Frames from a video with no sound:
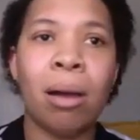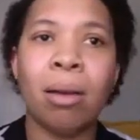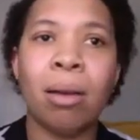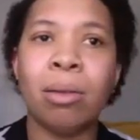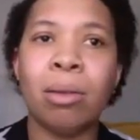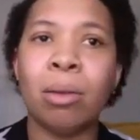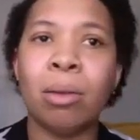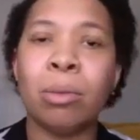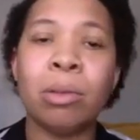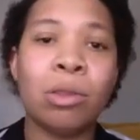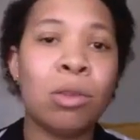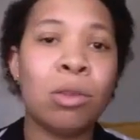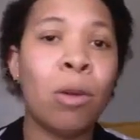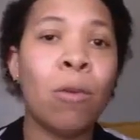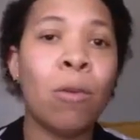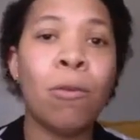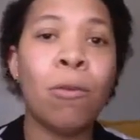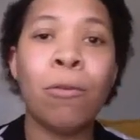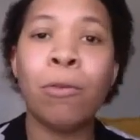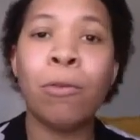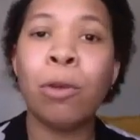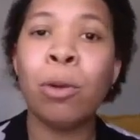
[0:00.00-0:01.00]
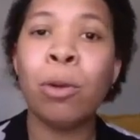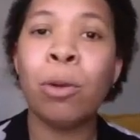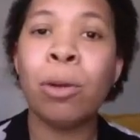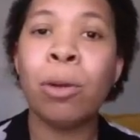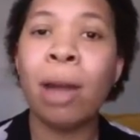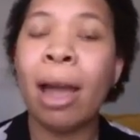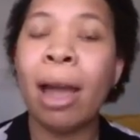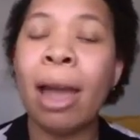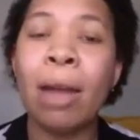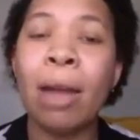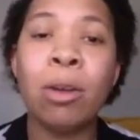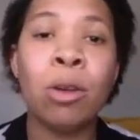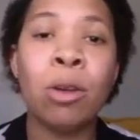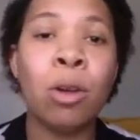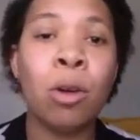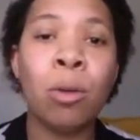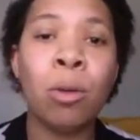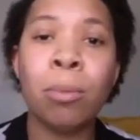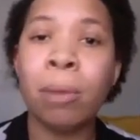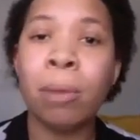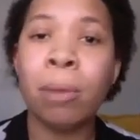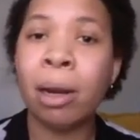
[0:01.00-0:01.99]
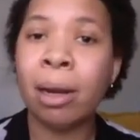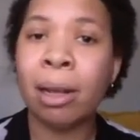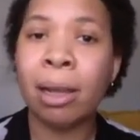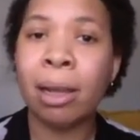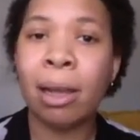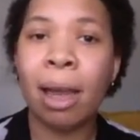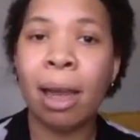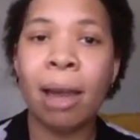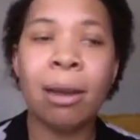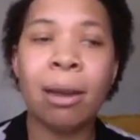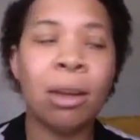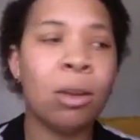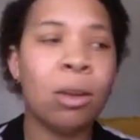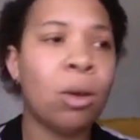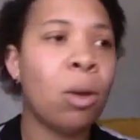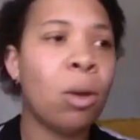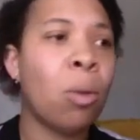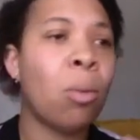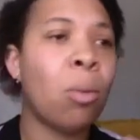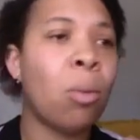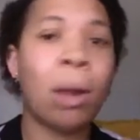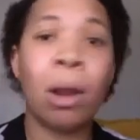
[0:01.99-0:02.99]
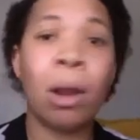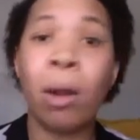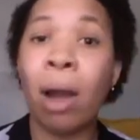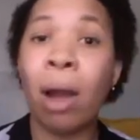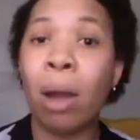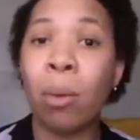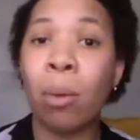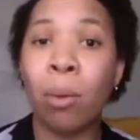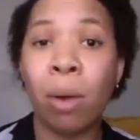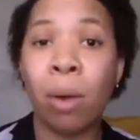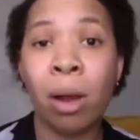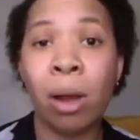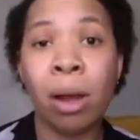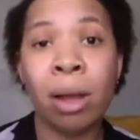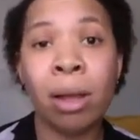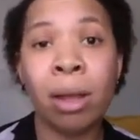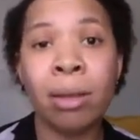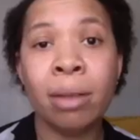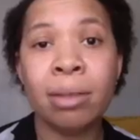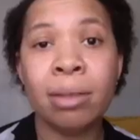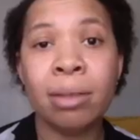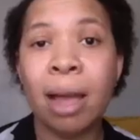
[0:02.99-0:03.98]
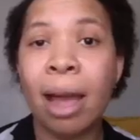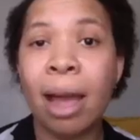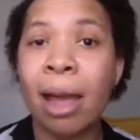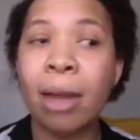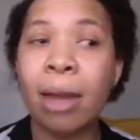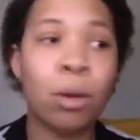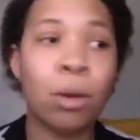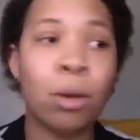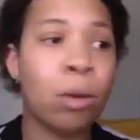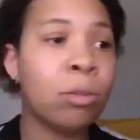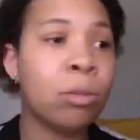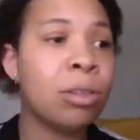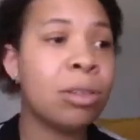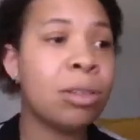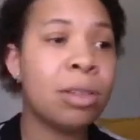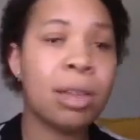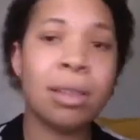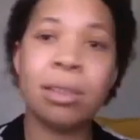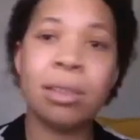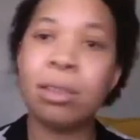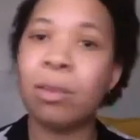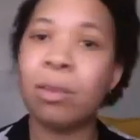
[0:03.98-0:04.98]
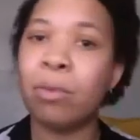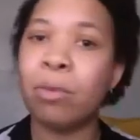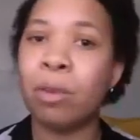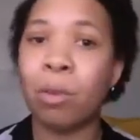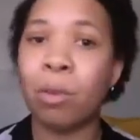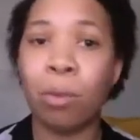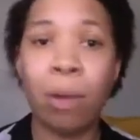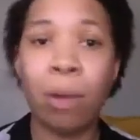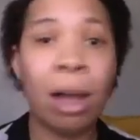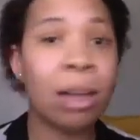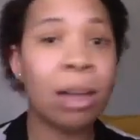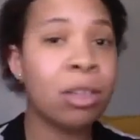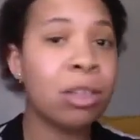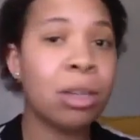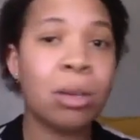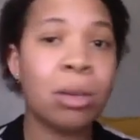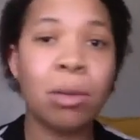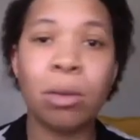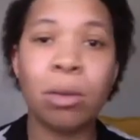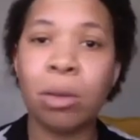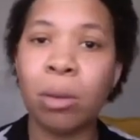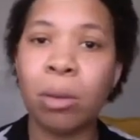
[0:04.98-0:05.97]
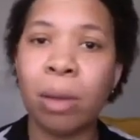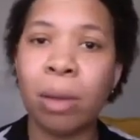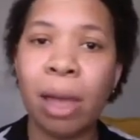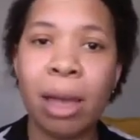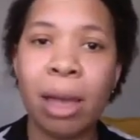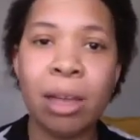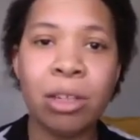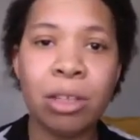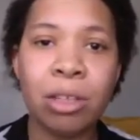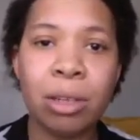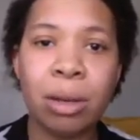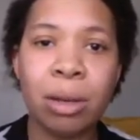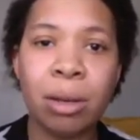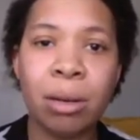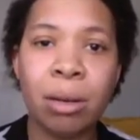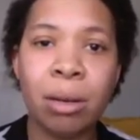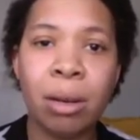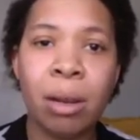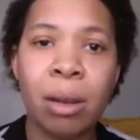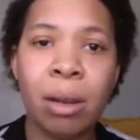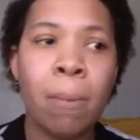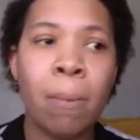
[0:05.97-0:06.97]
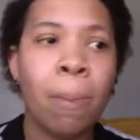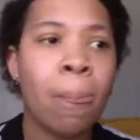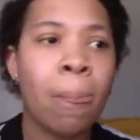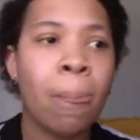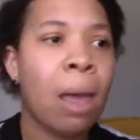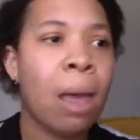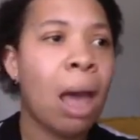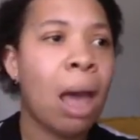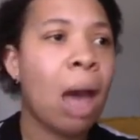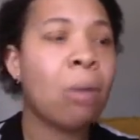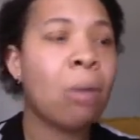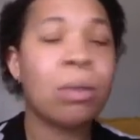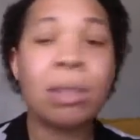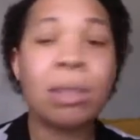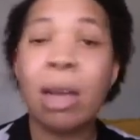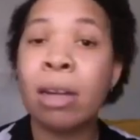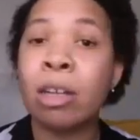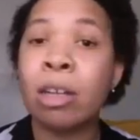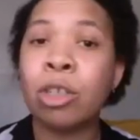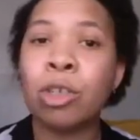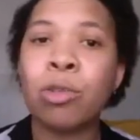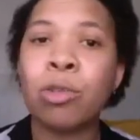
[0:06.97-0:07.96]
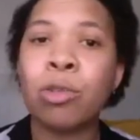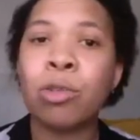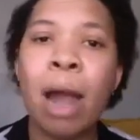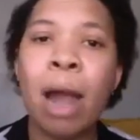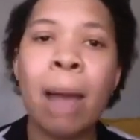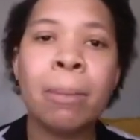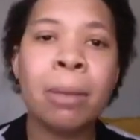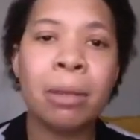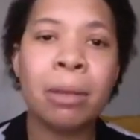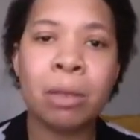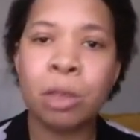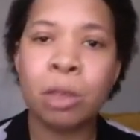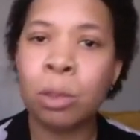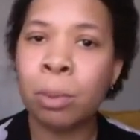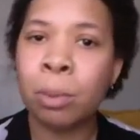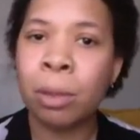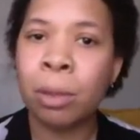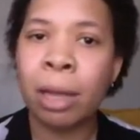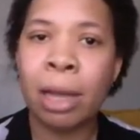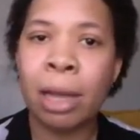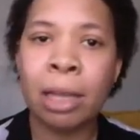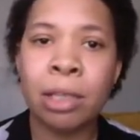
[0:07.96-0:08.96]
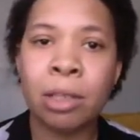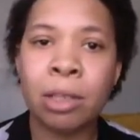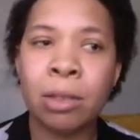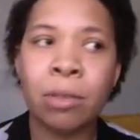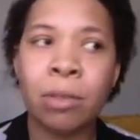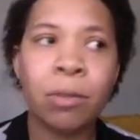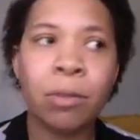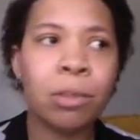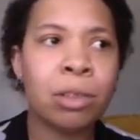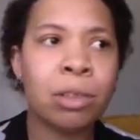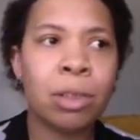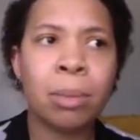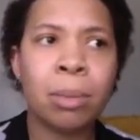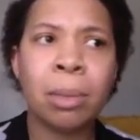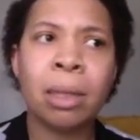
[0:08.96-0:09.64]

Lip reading: there was no food, I had no money, I didn't know where I was, I had no sense of direction or location. I was kind of trapped in this place for something